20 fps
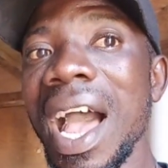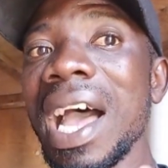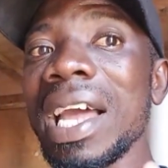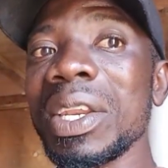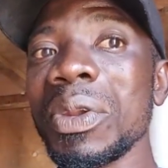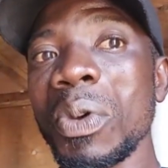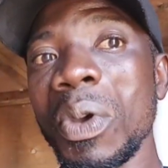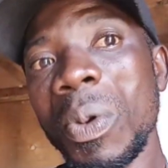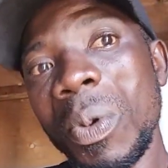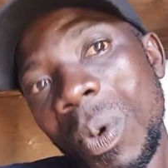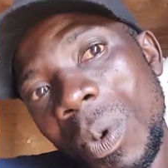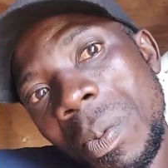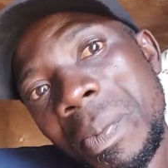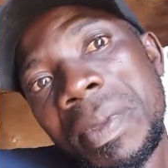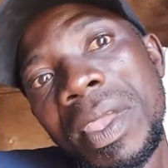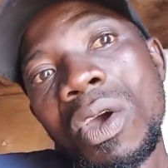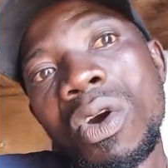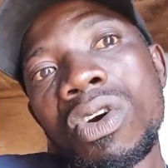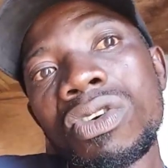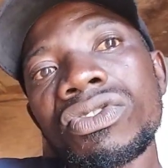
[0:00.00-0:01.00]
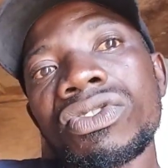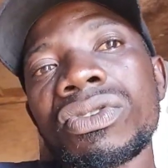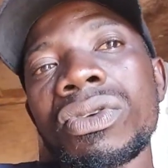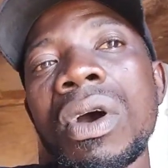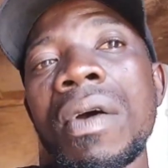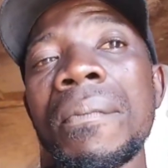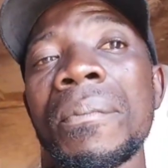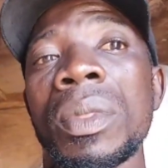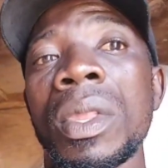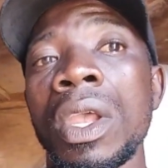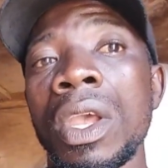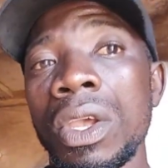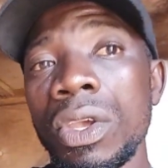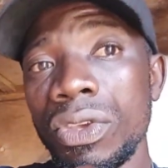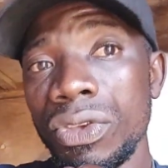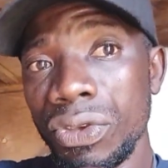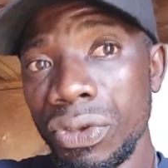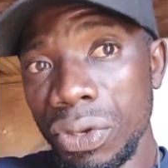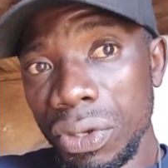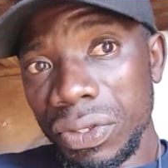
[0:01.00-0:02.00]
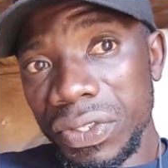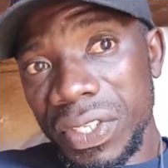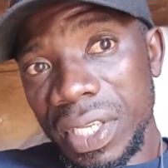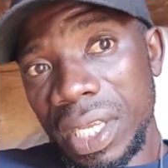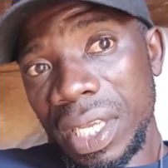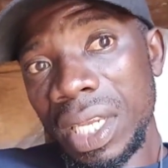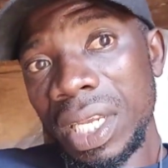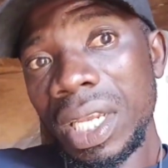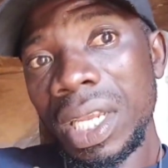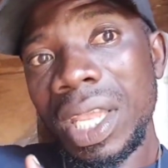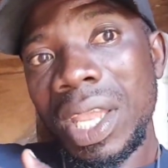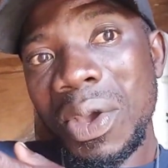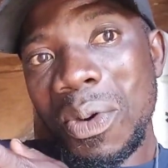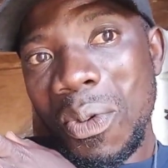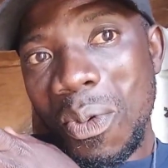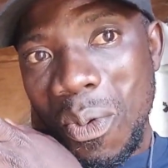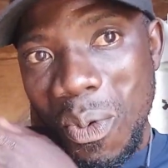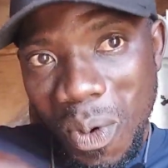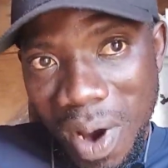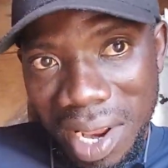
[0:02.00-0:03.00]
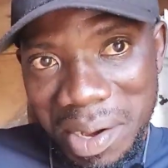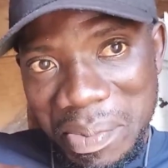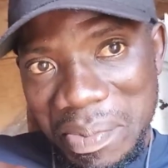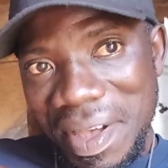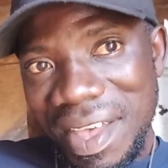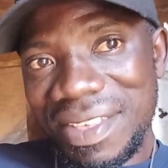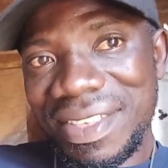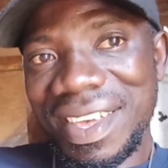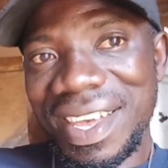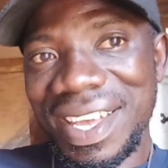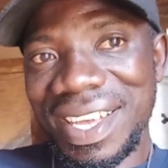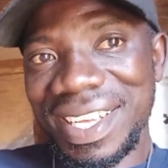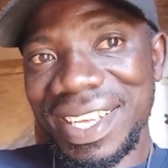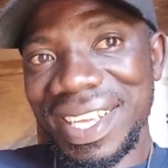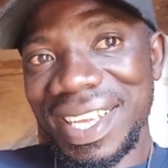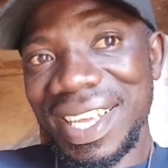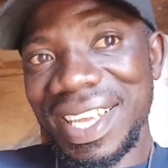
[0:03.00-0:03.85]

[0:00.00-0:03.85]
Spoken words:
and we will be also using one mother.